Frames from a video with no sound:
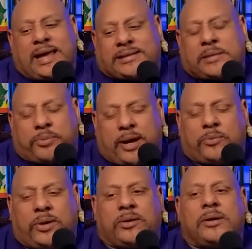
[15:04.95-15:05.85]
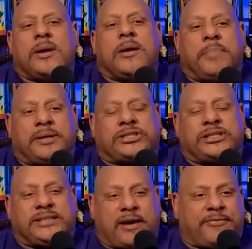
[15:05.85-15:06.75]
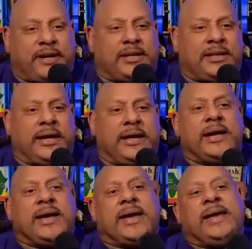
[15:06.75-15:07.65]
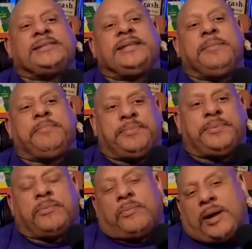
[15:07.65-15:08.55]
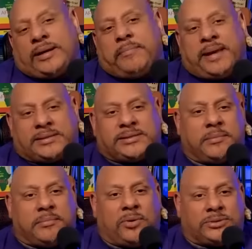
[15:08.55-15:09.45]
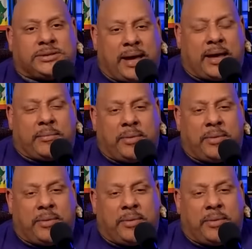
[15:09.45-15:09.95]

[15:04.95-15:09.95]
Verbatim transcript: not the breadwinner, but she definitely is the the one that makes the most amount of